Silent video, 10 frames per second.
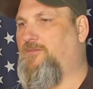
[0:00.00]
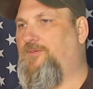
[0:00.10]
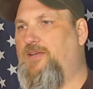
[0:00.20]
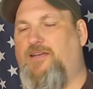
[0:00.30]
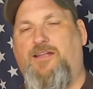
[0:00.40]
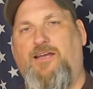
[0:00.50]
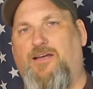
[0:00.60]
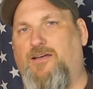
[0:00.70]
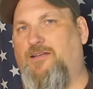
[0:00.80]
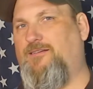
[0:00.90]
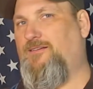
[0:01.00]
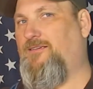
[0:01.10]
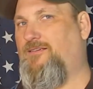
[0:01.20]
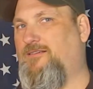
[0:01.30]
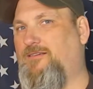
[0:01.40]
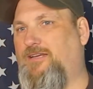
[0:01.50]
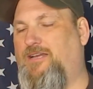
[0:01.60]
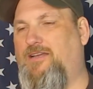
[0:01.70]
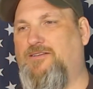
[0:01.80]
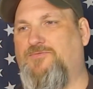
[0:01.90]
If you need a gun,
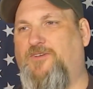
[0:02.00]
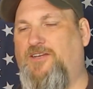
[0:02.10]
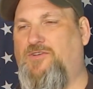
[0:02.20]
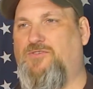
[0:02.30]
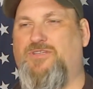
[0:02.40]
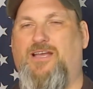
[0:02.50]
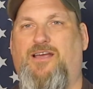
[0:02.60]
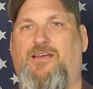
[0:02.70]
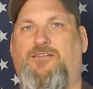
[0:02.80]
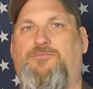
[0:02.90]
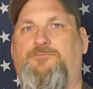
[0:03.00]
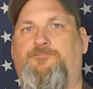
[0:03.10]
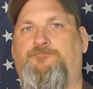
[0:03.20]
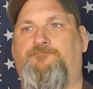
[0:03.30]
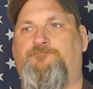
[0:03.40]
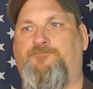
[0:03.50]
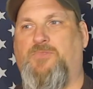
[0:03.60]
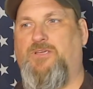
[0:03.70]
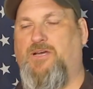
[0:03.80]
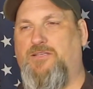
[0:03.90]
he does videos on
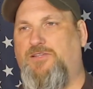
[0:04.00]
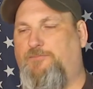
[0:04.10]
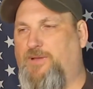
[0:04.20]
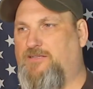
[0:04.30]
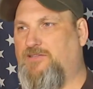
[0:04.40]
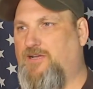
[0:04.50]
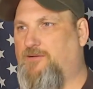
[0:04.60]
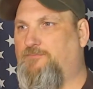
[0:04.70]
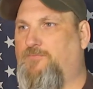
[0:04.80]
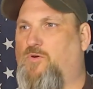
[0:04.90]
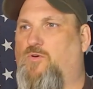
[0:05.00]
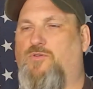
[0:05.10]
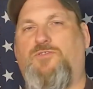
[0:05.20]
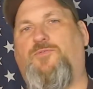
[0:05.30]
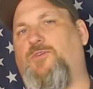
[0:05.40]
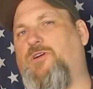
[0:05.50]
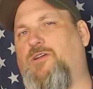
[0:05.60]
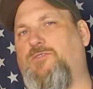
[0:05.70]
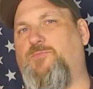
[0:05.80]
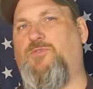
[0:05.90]
guns he picks up, orders for
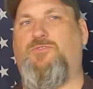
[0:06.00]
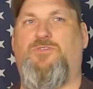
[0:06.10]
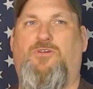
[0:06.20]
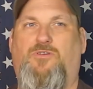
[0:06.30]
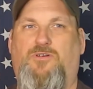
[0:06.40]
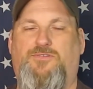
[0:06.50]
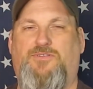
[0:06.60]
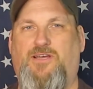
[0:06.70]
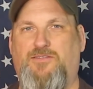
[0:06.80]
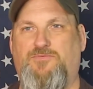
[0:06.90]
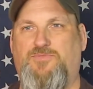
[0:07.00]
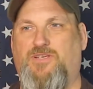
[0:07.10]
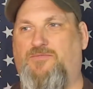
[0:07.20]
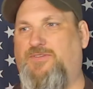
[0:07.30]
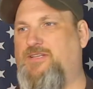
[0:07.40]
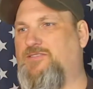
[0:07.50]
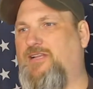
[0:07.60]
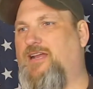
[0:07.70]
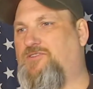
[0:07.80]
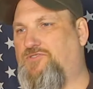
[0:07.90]
customers, or his guns himself. He does a
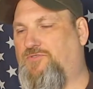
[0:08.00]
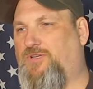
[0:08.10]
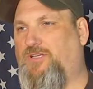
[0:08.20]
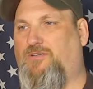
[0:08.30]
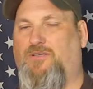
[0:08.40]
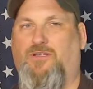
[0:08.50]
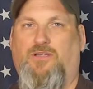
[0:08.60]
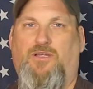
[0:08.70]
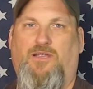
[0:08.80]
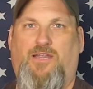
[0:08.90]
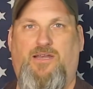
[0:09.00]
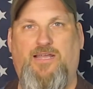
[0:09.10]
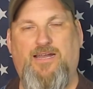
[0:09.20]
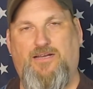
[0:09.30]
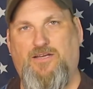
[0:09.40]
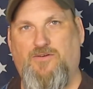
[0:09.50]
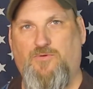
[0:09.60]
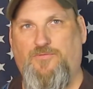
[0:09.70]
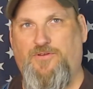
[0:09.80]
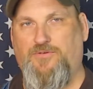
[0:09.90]
lot of shooting and a lot of gun
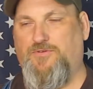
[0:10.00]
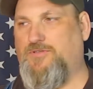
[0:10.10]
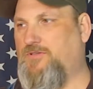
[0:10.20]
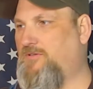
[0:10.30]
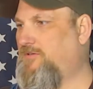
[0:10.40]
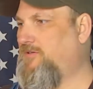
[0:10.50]
reviews.